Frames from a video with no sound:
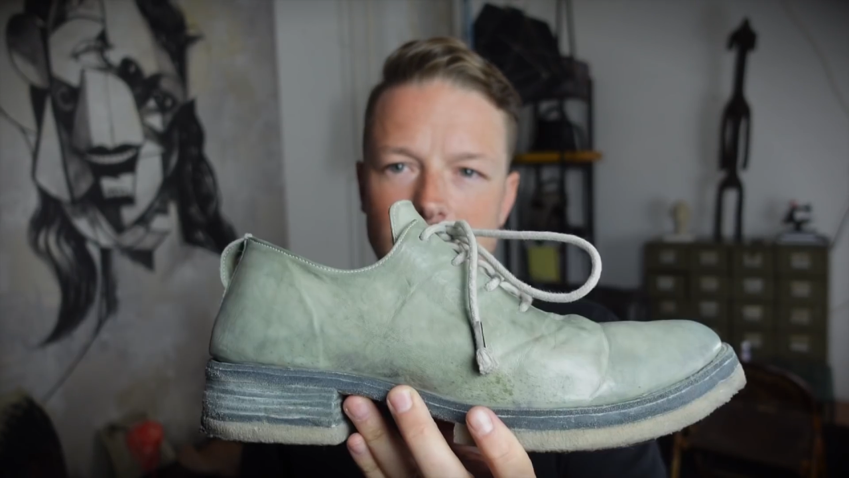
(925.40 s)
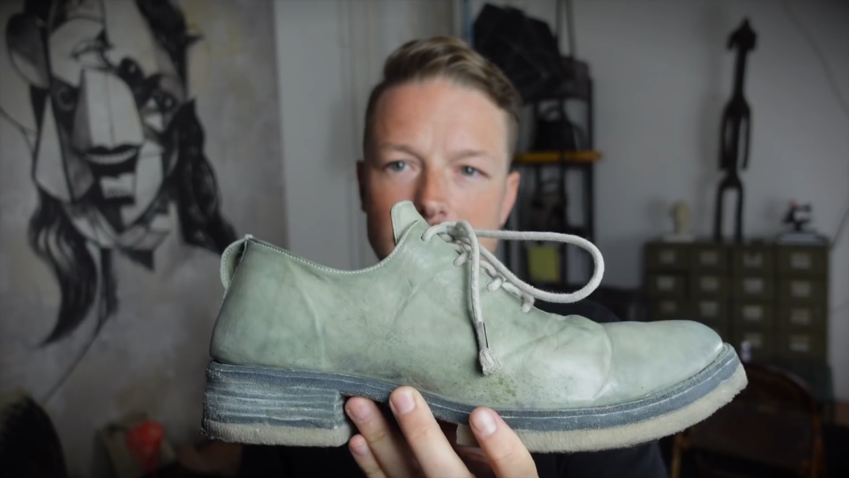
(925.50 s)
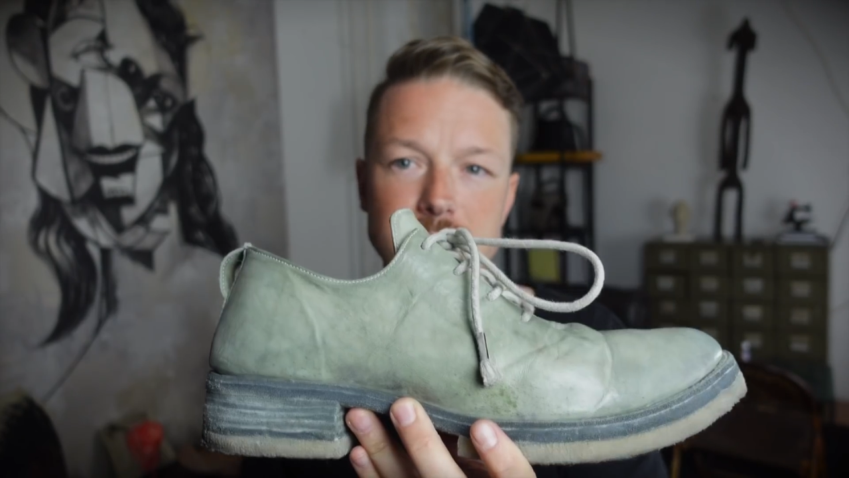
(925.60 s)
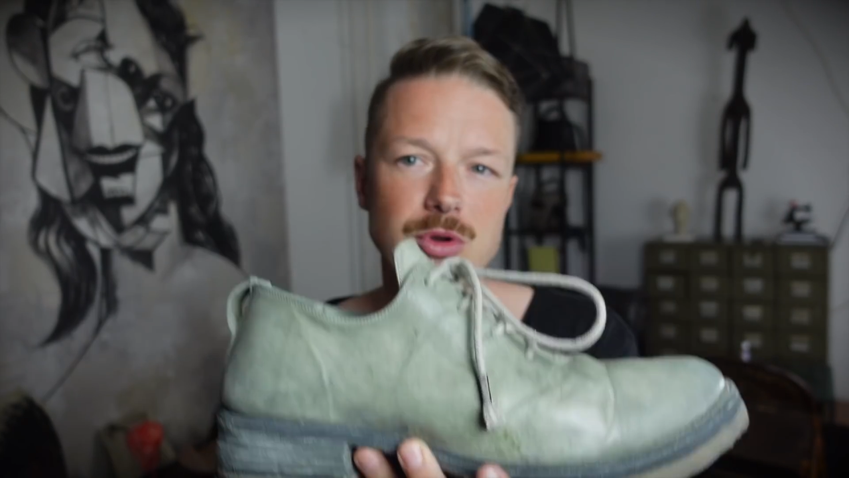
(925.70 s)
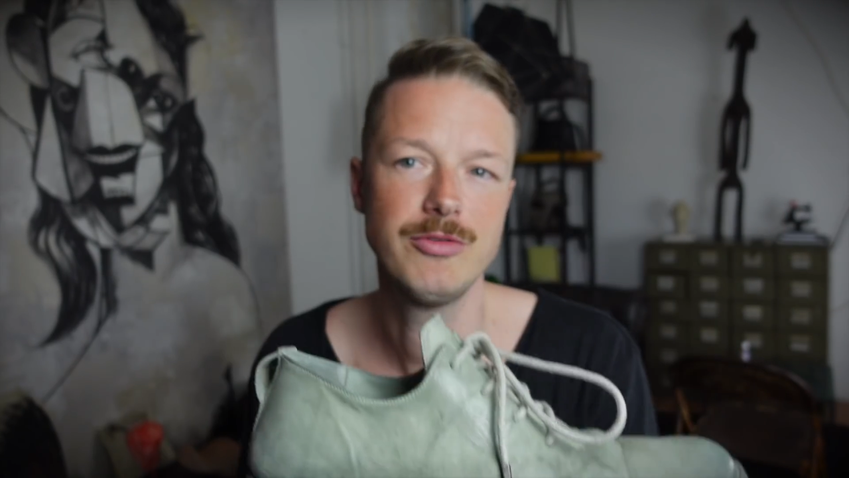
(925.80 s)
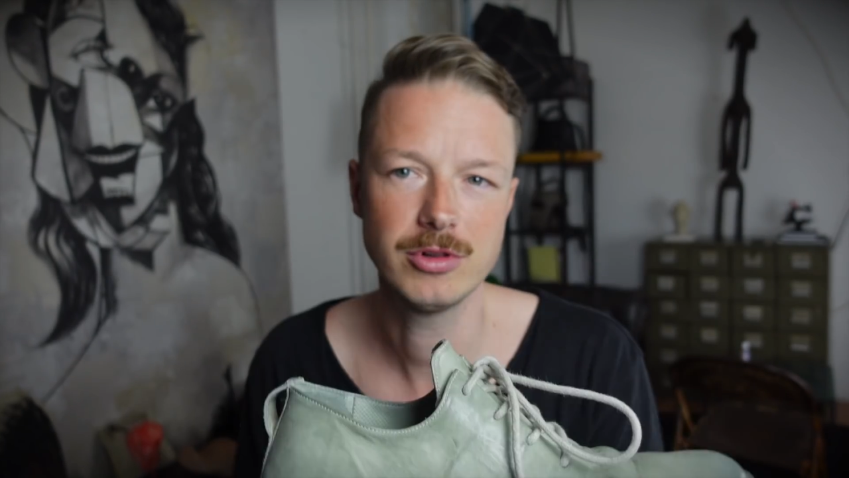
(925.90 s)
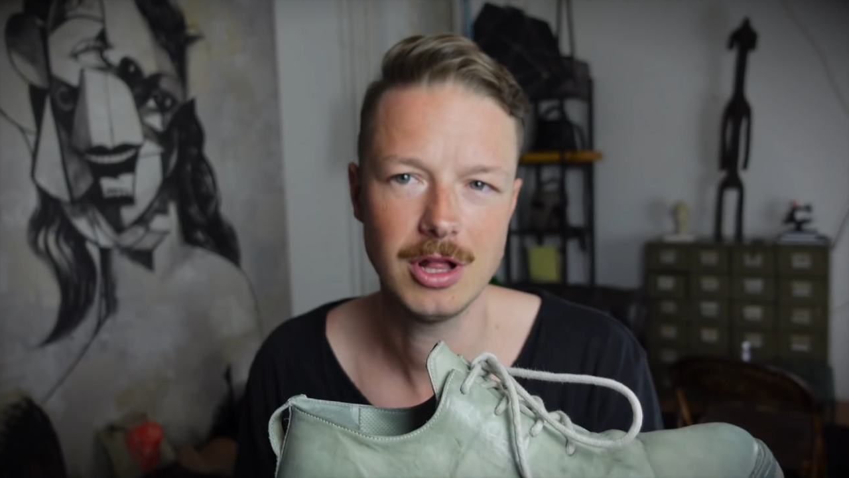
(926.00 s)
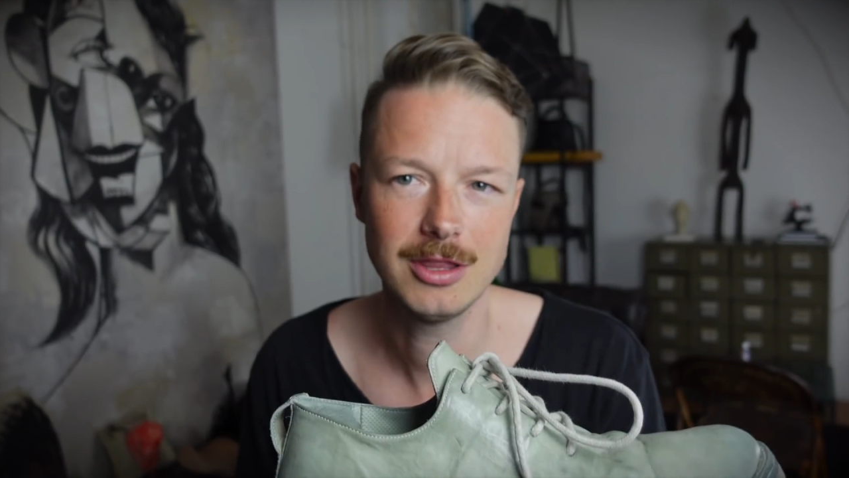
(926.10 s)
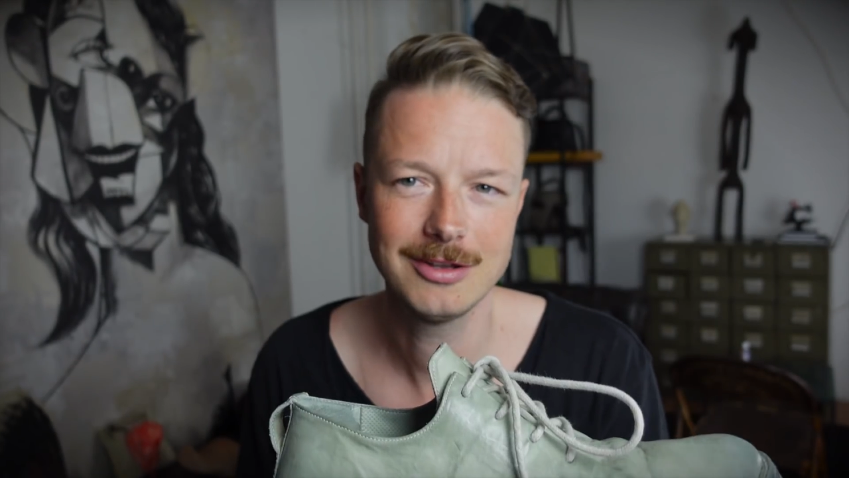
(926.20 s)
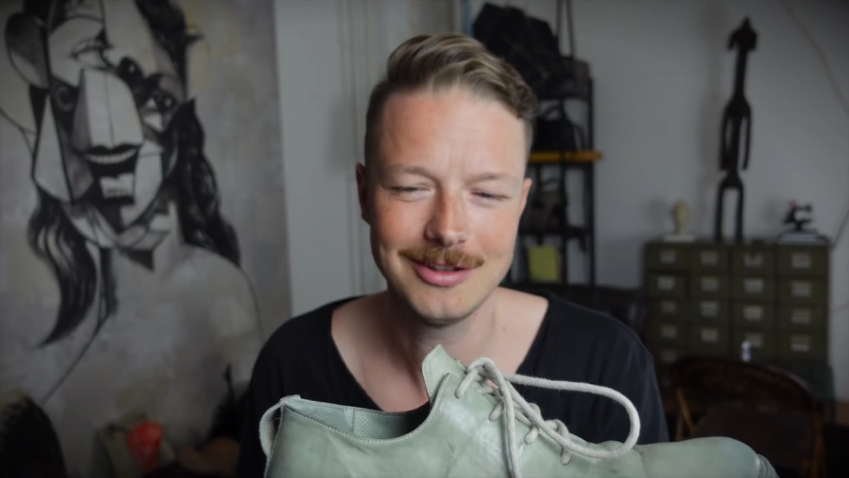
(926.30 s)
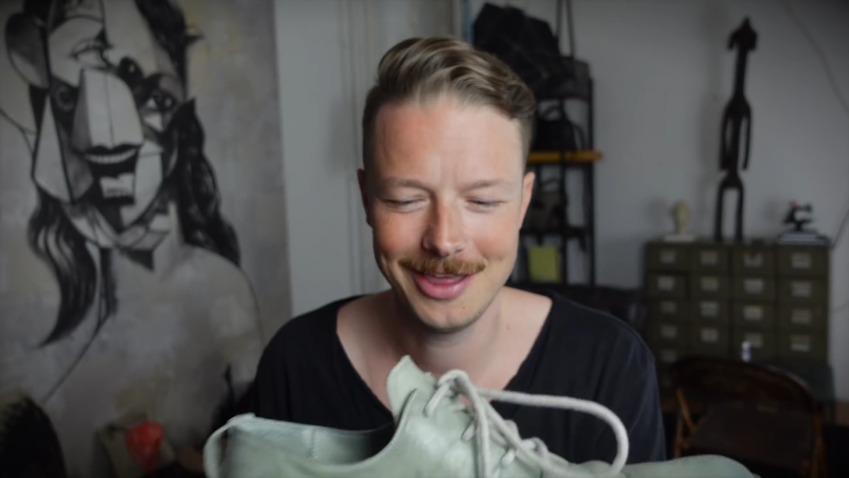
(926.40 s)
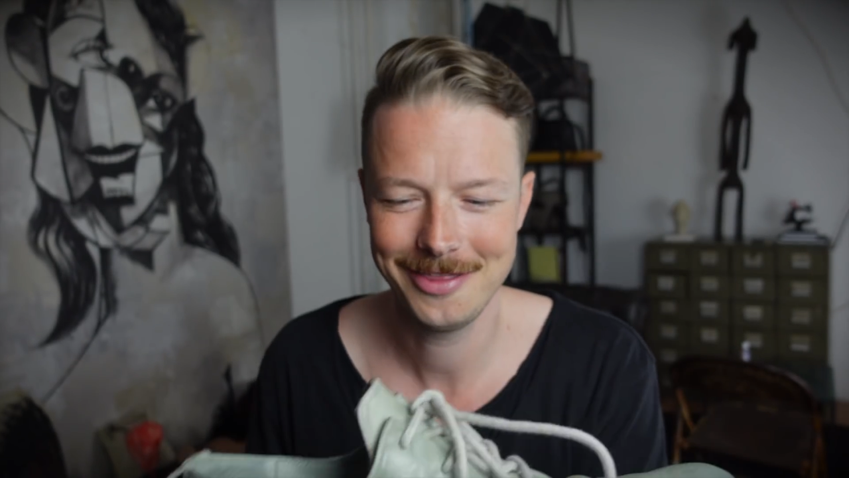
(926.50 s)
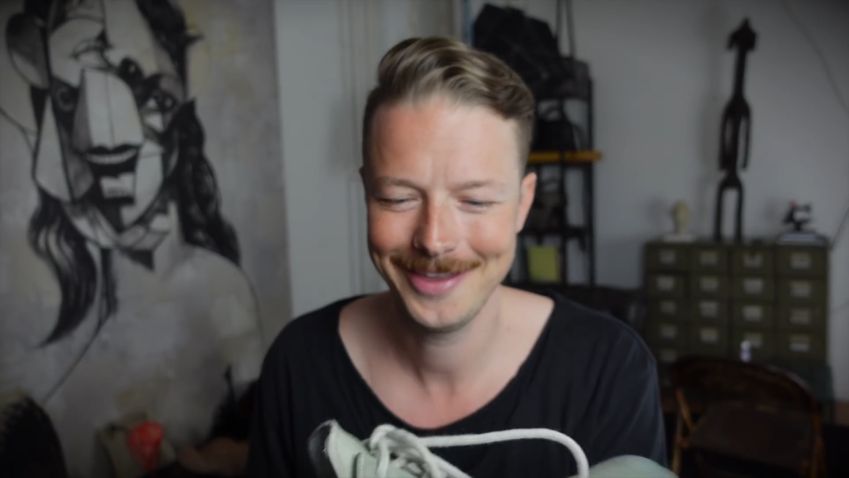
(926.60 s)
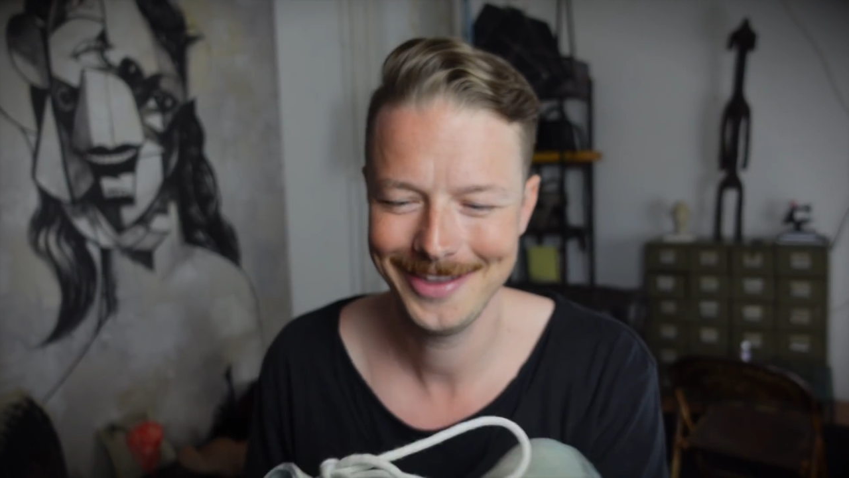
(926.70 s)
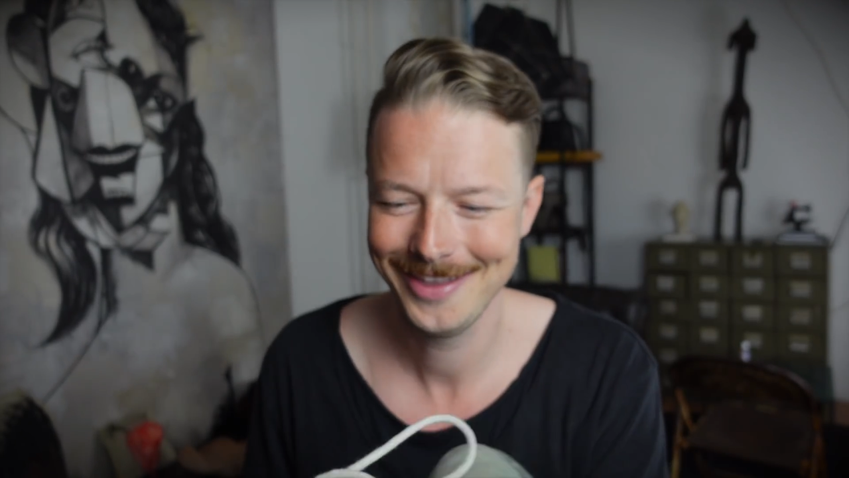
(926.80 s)
a beautiful color, I
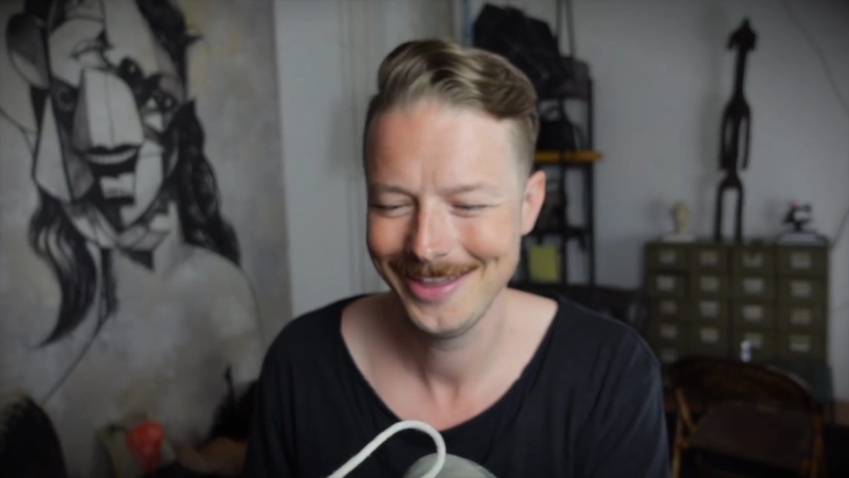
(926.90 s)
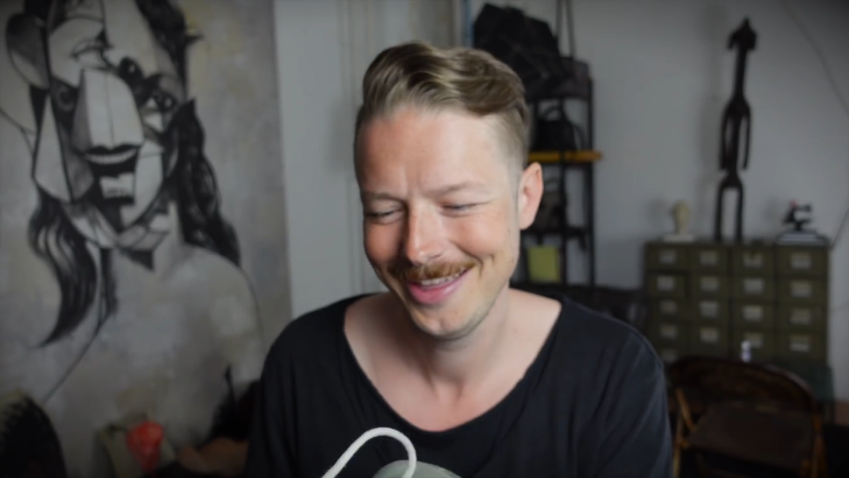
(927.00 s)
think.